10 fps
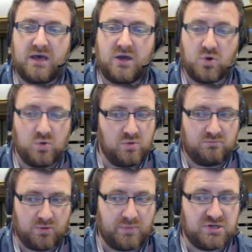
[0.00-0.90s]
who
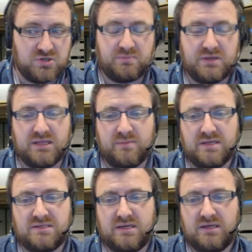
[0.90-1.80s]
probably should be in the
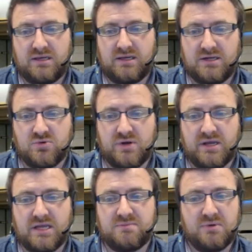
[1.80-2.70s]
meeting and
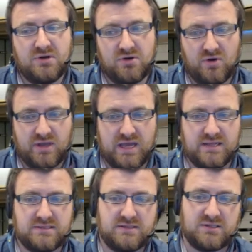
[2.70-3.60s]
joining it but are not
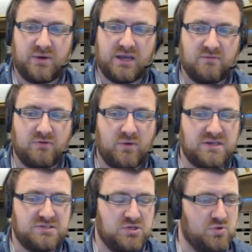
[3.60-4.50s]
yet. So I can
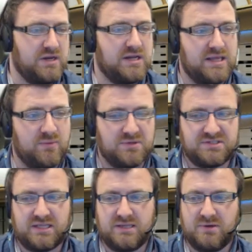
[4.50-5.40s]
request to join and that will
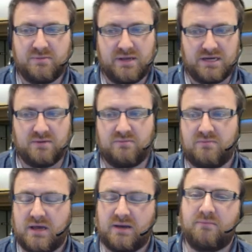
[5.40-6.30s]
send them an immediate
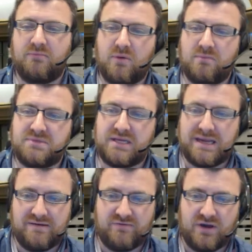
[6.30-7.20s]
prompt,
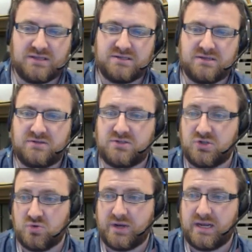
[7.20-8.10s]
an invite
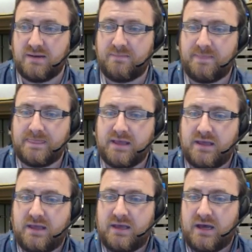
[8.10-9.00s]
to join in.
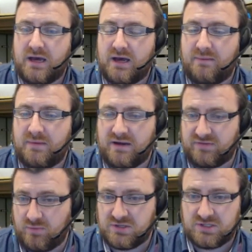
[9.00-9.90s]
And
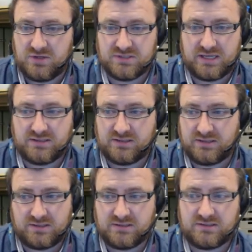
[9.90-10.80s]
if they wish to use that
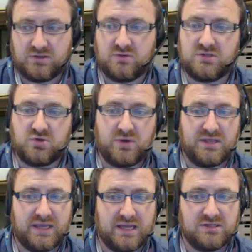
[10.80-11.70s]
to
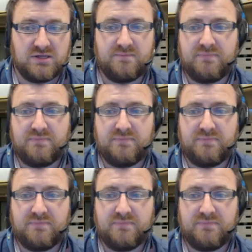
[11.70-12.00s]
join, they can do.